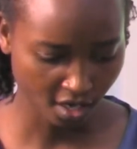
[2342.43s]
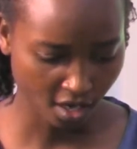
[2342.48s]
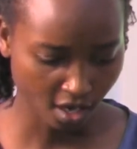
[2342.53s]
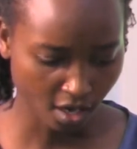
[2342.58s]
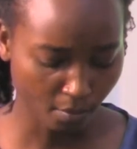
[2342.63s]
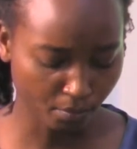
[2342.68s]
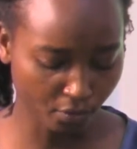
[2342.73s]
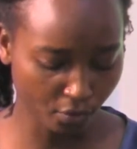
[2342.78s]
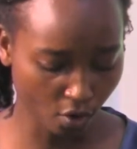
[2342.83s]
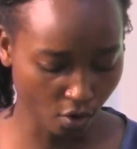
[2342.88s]

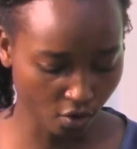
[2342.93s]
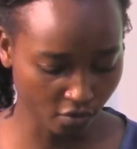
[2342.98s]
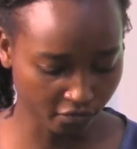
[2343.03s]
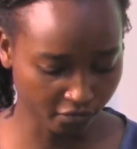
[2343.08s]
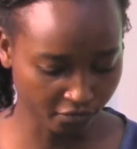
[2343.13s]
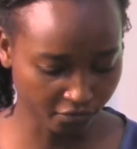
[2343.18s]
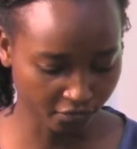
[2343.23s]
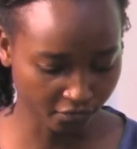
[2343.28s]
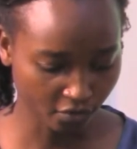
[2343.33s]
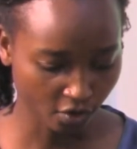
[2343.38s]
Prof,
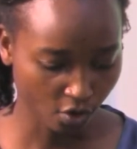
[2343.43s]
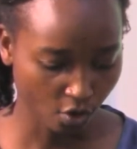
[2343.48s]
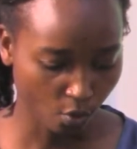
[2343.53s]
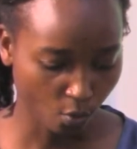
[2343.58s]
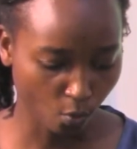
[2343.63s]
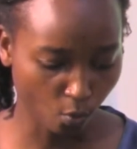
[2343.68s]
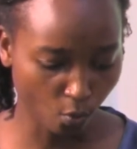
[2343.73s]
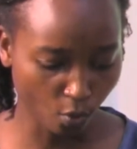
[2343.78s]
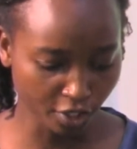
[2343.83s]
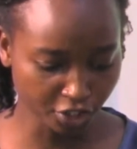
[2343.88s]

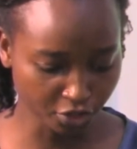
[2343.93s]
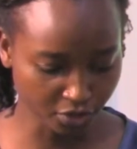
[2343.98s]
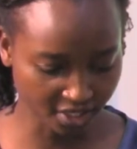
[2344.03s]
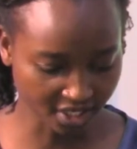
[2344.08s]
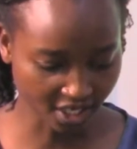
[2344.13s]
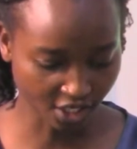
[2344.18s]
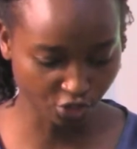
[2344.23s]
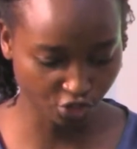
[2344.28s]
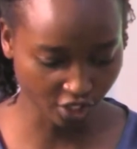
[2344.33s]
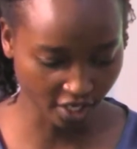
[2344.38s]
what do you
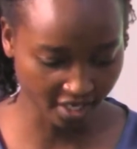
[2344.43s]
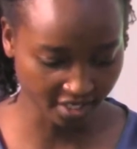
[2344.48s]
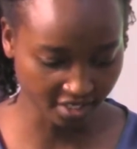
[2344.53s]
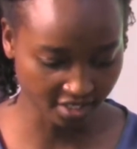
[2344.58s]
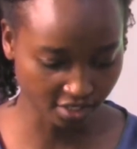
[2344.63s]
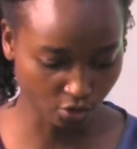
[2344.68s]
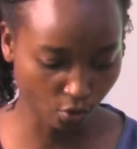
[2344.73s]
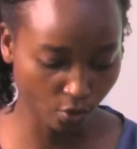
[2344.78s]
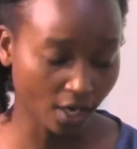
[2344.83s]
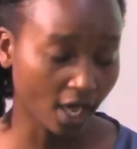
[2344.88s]
suggest
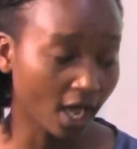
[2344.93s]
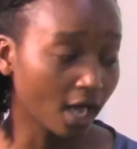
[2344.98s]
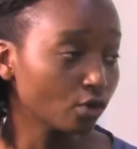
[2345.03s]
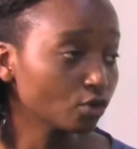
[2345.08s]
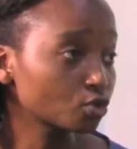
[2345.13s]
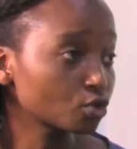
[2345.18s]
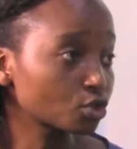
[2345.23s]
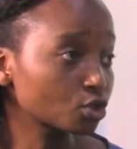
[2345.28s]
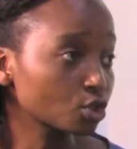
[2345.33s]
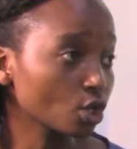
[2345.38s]
on how to
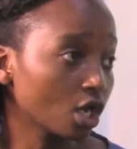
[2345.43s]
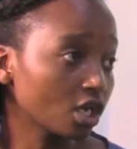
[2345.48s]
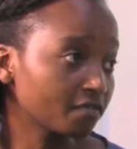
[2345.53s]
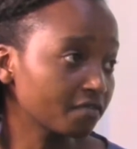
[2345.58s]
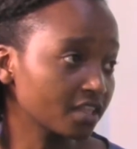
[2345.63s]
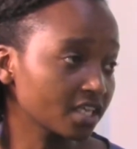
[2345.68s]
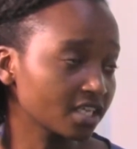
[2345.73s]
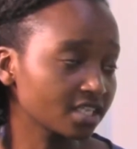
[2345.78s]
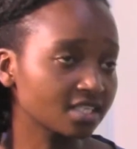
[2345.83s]
solve this?